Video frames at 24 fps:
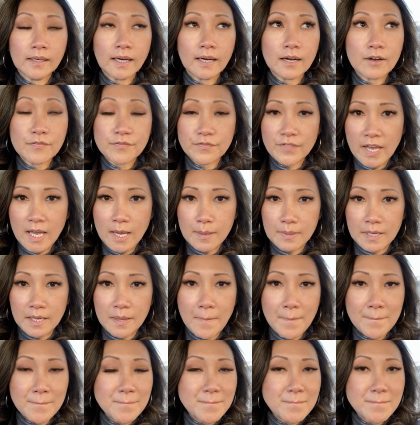famine.
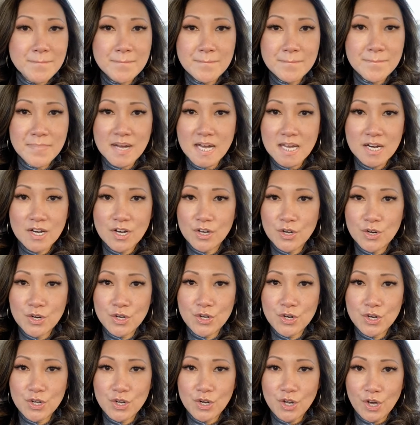But no, no,
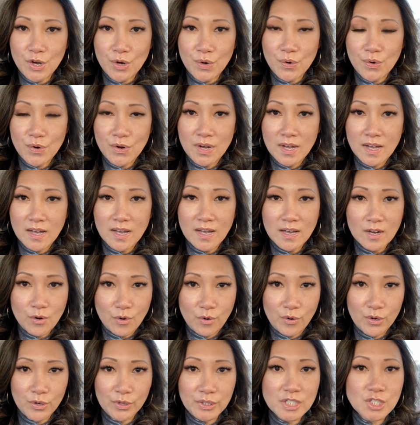no, no.
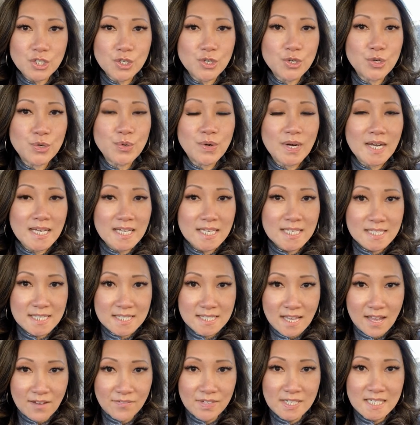According to
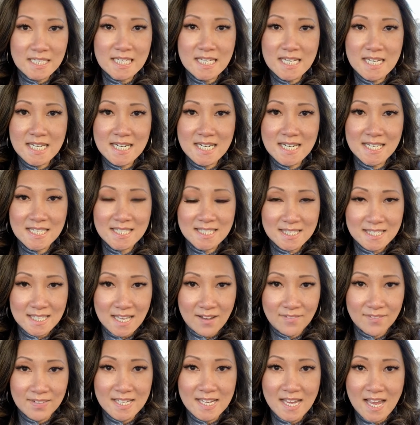
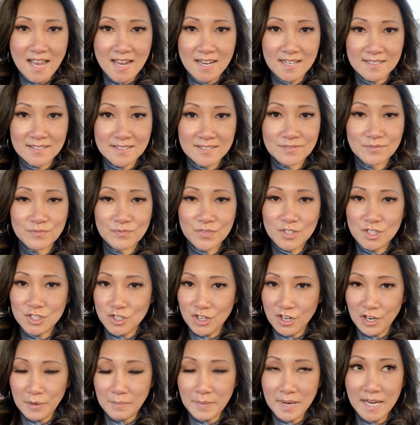1778,
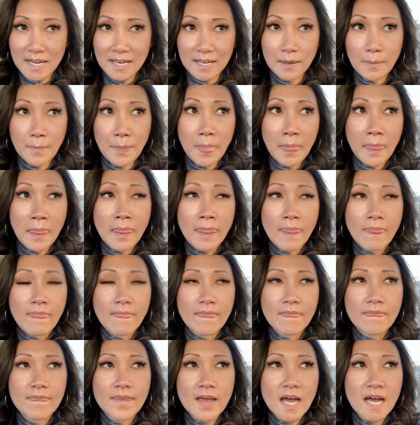Jeremiah,
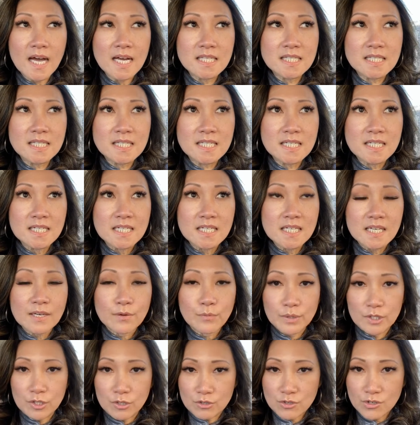that's
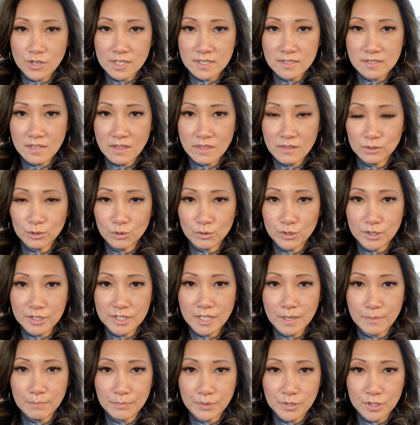when you trust in the Lord
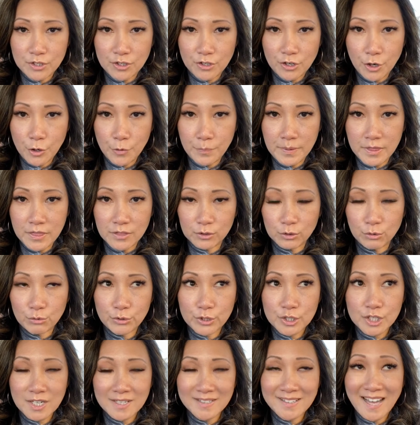and put your hope in the
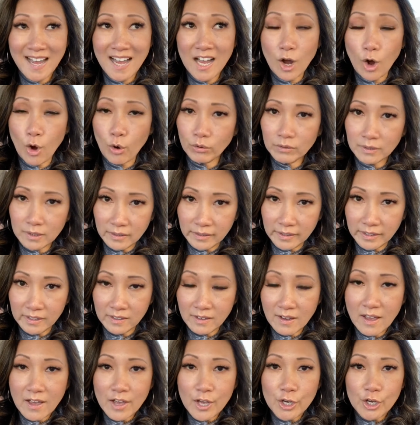Lord, not only
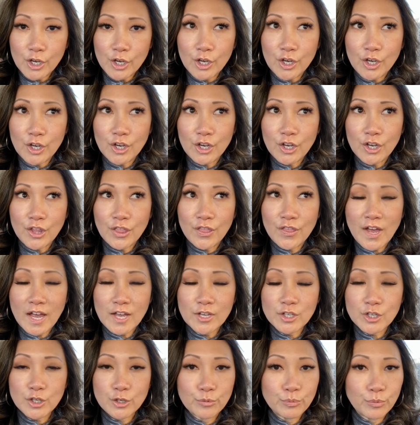that
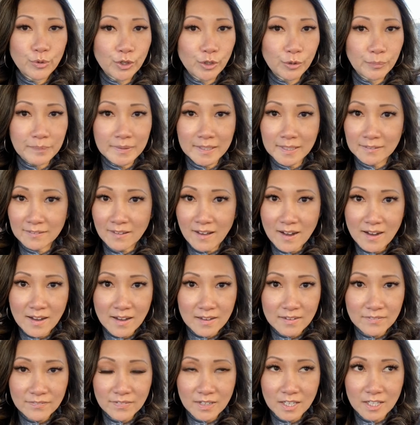you will be
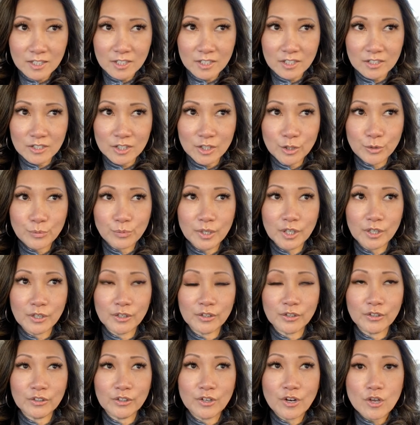alive, you
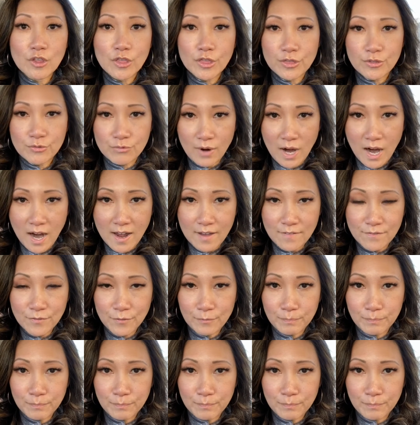will thrive.